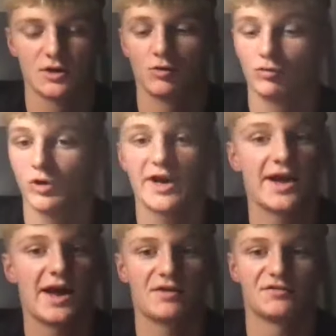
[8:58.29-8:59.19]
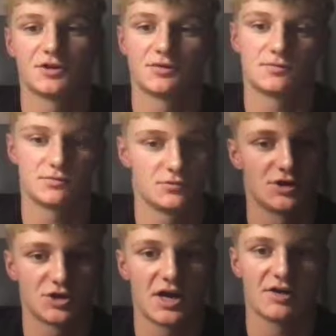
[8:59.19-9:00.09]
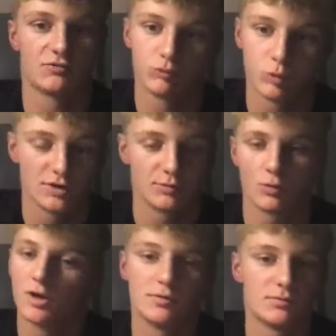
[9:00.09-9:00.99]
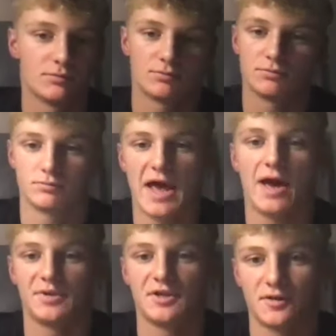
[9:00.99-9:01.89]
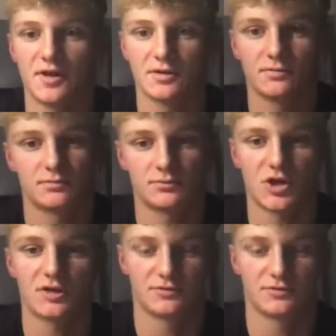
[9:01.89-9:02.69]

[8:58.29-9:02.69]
right after a drive what happened on that drive.